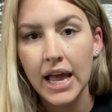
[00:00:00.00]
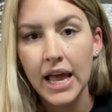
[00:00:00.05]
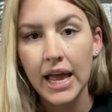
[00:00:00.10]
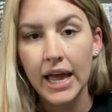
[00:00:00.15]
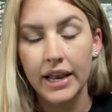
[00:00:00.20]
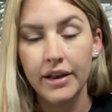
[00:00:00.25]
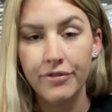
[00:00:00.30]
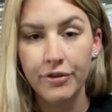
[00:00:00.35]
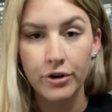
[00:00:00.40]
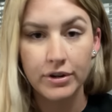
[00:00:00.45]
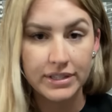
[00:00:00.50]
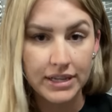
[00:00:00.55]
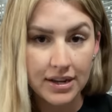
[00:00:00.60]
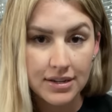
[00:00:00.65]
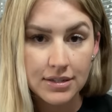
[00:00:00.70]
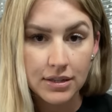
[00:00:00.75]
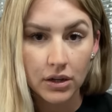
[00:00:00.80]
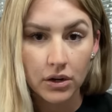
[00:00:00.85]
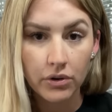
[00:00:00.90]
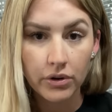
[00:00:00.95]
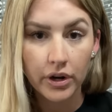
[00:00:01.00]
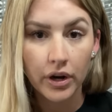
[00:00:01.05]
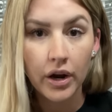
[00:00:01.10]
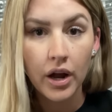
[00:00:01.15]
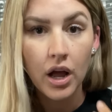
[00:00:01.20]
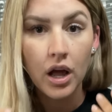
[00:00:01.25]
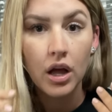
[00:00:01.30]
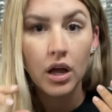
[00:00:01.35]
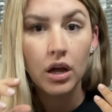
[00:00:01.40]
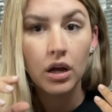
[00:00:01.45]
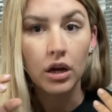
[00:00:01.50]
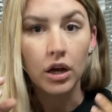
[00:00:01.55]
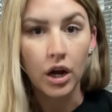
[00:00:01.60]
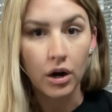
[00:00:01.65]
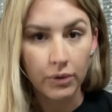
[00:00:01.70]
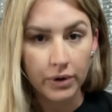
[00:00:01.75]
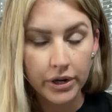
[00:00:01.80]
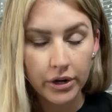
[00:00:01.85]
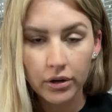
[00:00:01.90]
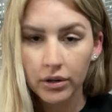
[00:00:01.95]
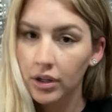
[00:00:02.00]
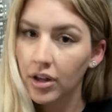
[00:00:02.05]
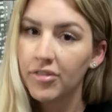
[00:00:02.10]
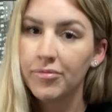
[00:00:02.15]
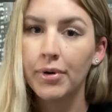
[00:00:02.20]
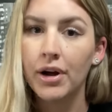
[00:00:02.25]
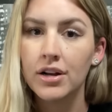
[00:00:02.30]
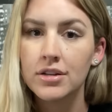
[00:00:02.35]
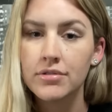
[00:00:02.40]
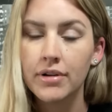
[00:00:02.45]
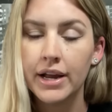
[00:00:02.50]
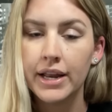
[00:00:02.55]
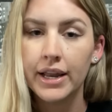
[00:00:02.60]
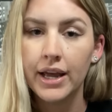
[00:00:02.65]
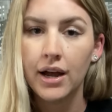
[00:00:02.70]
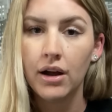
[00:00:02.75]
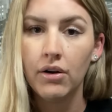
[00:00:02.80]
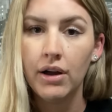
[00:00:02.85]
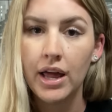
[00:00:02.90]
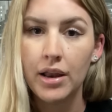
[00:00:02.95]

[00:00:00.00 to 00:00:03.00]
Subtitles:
And if you're a Tesla owner, go in your glove box right now